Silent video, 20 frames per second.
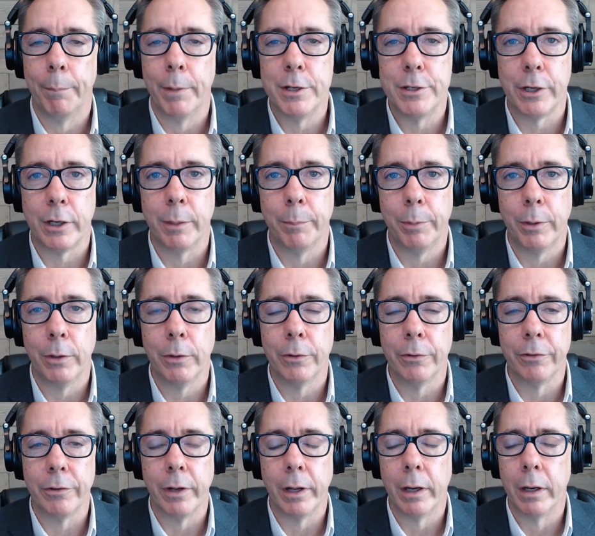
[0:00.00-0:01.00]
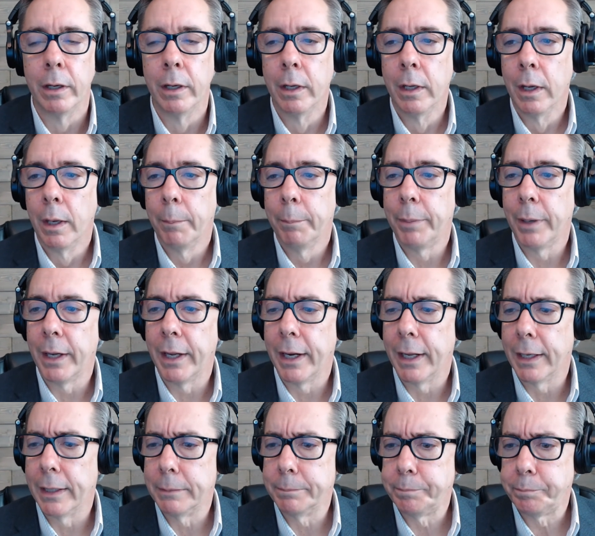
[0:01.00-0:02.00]
bunch of computers now, but
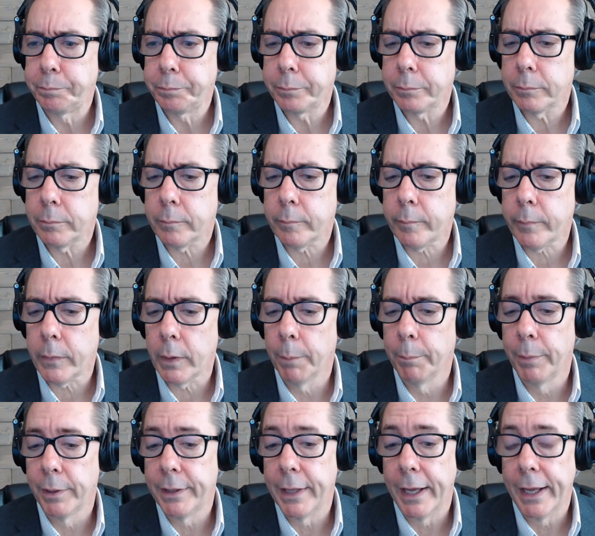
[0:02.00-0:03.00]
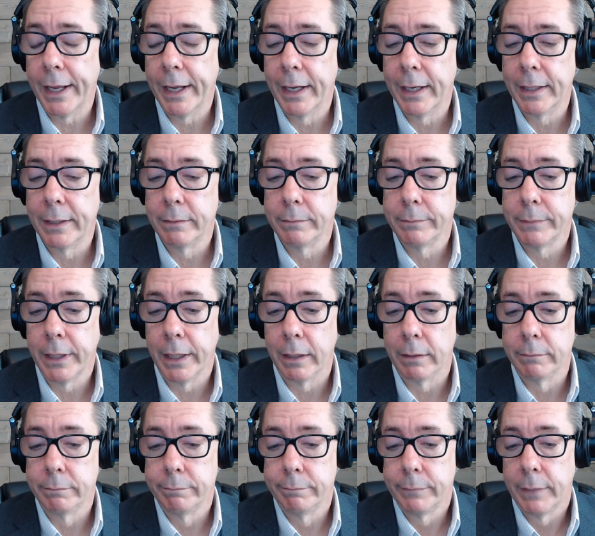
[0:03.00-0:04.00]
they
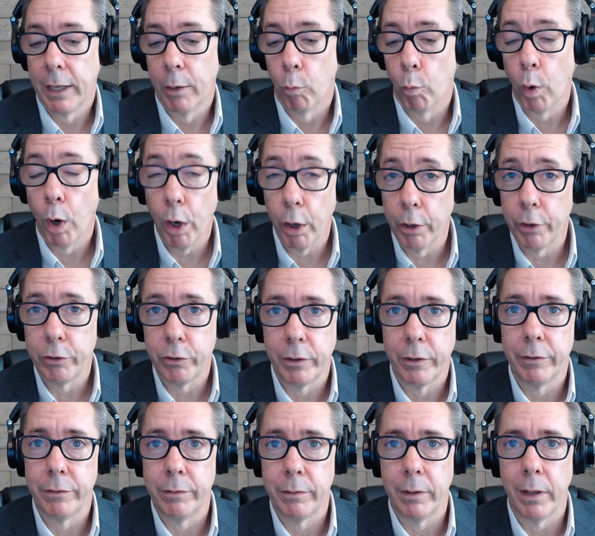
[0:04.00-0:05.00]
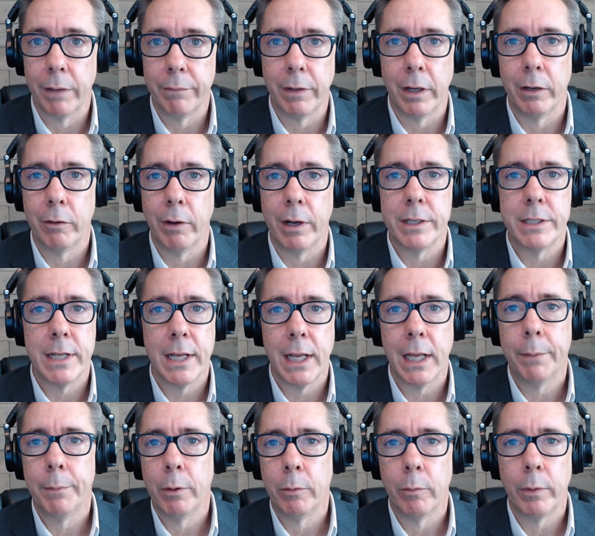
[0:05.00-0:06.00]
it works because I've got a great
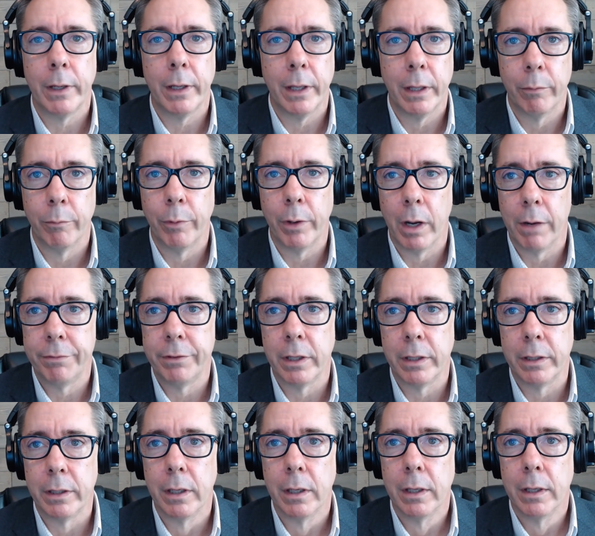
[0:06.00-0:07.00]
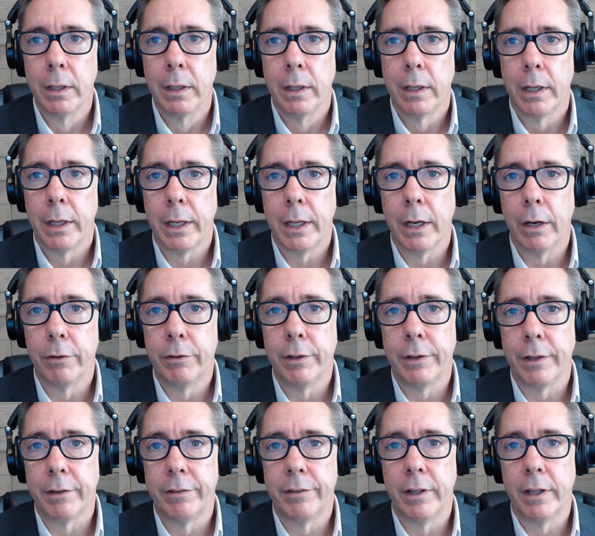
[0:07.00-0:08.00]
team, and we often,
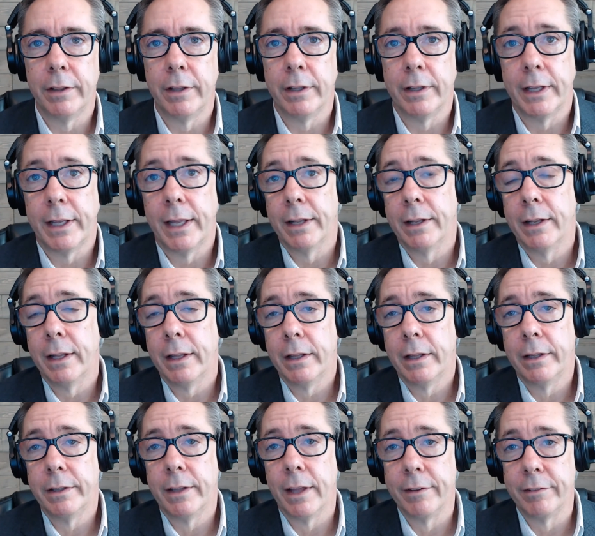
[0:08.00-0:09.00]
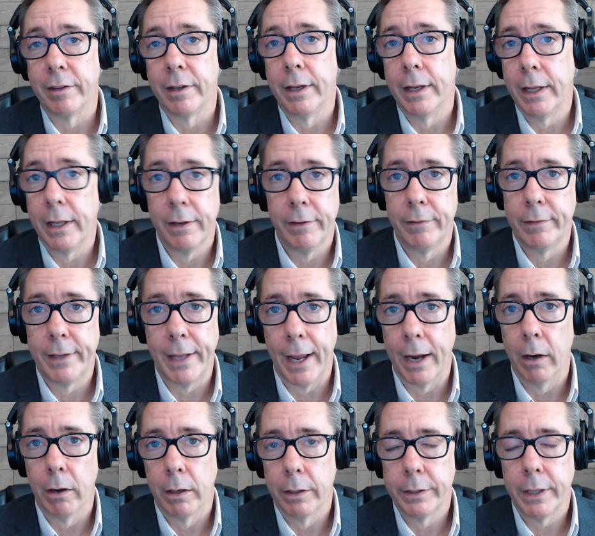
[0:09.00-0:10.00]
to the extent kid doesn't need
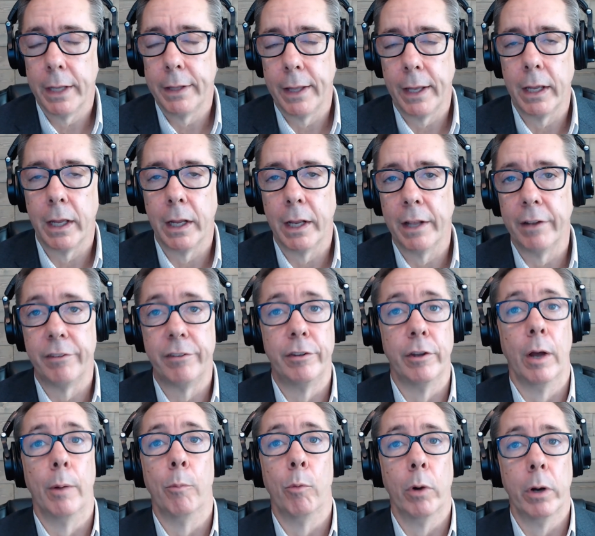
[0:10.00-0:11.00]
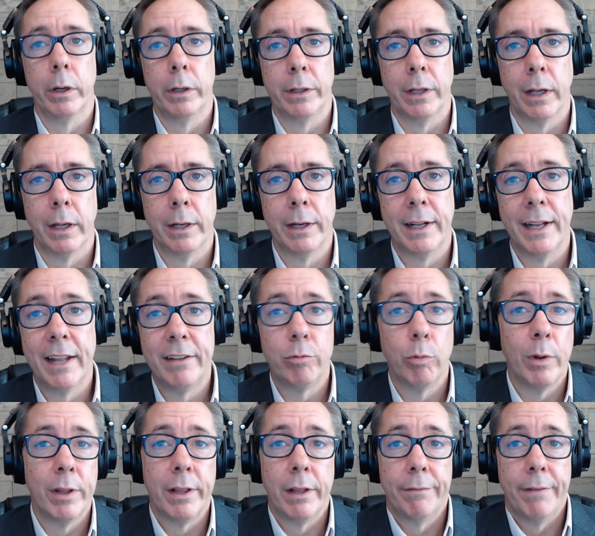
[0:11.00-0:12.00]
care all day, they can get some work done. And that's
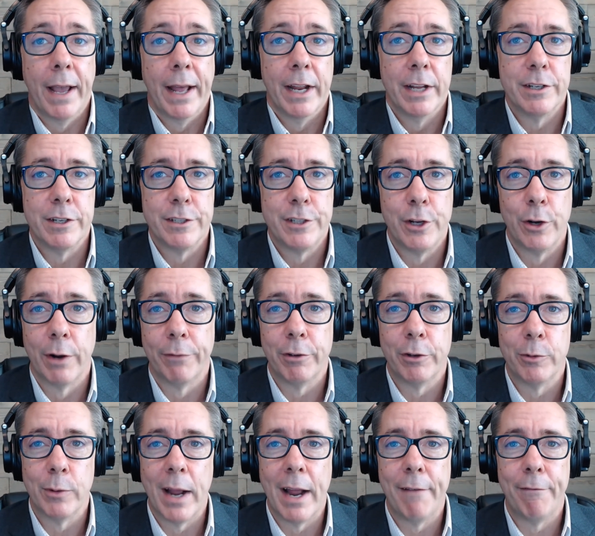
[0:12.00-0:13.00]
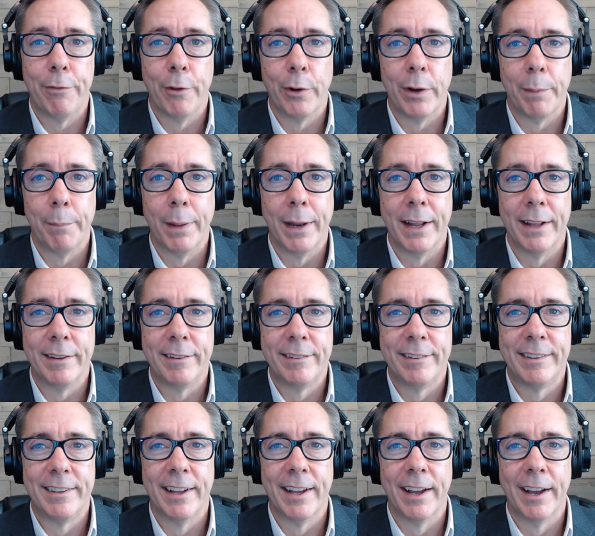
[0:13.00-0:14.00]
one of the advantages. You don't have to drive 30
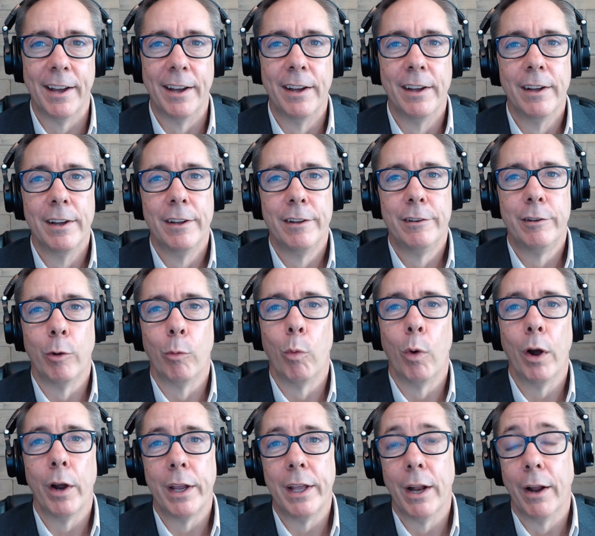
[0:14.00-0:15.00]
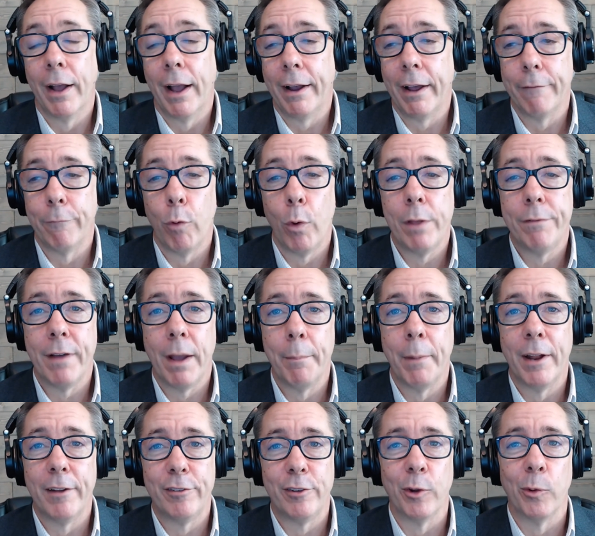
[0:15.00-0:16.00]
minutes to work. I got 45
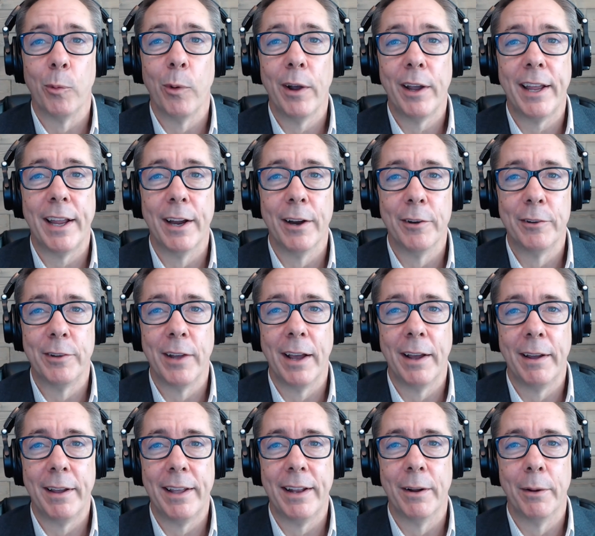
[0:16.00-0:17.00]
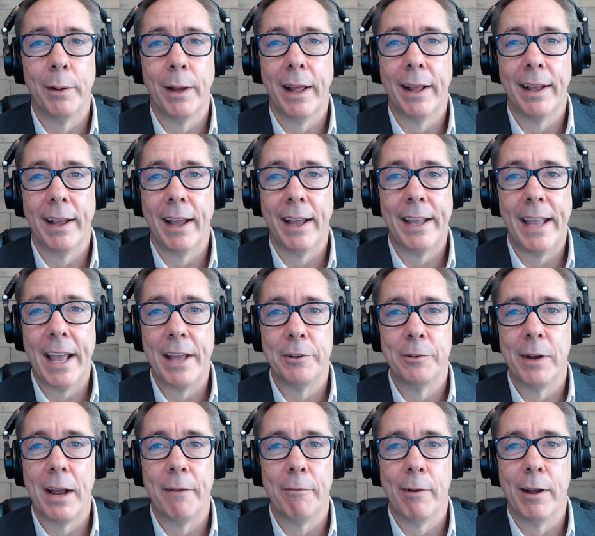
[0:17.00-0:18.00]
minutes to work here. So I can't
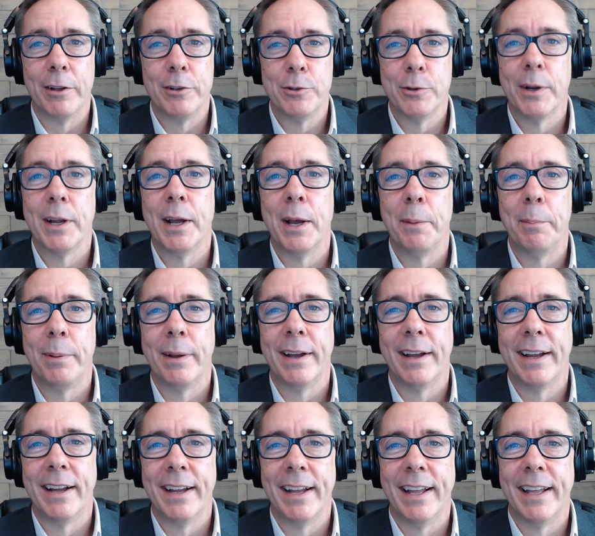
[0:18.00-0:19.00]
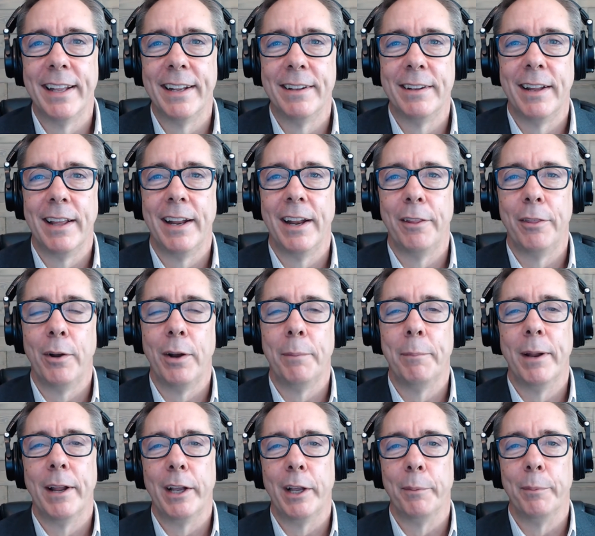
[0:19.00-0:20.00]
drive round trip in a
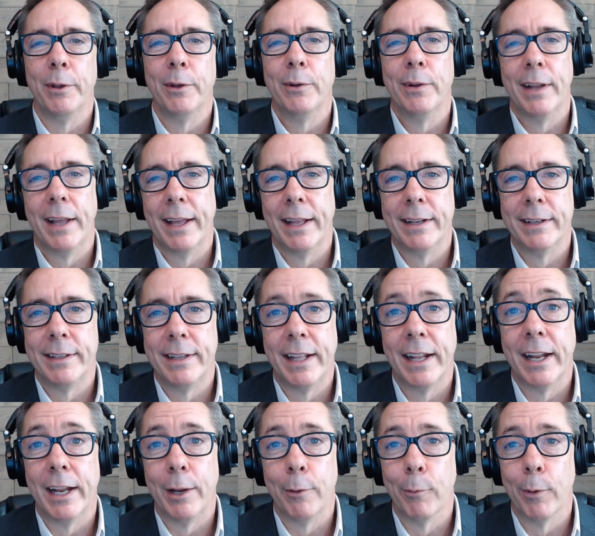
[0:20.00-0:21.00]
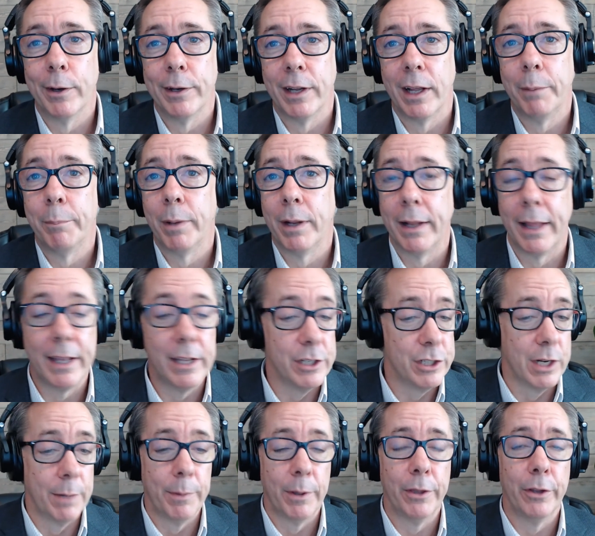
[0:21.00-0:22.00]
30-minute commute and get any work done, but I can
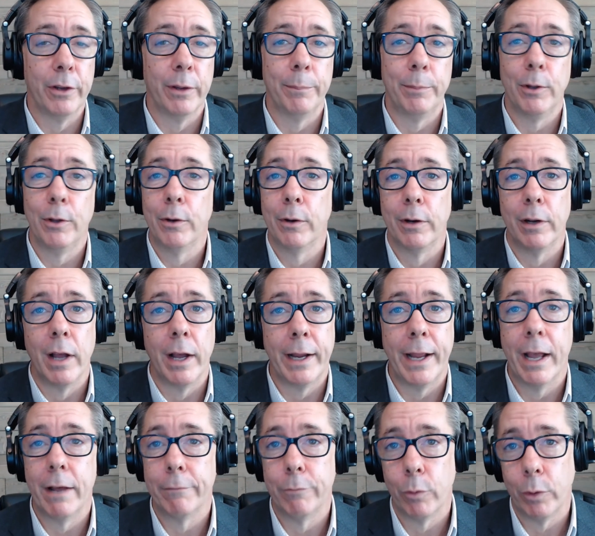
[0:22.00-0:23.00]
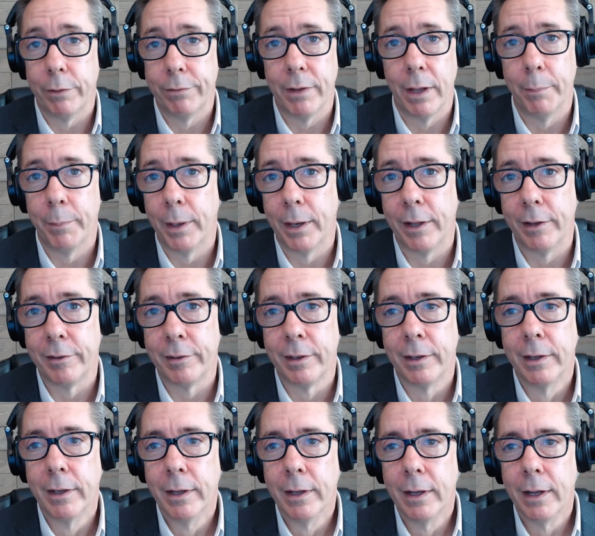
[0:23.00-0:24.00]
jump on the computer and knock out 45 minutes.